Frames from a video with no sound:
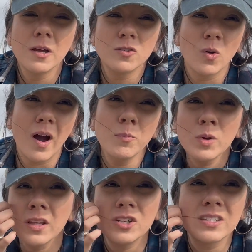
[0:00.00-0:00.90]
So I'm
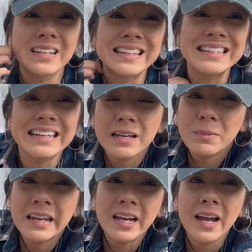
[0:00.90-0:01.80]
really just gonna stick them
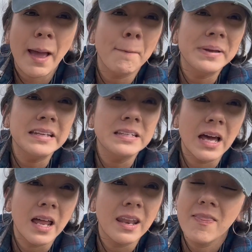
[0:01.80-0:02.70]
in here and be done.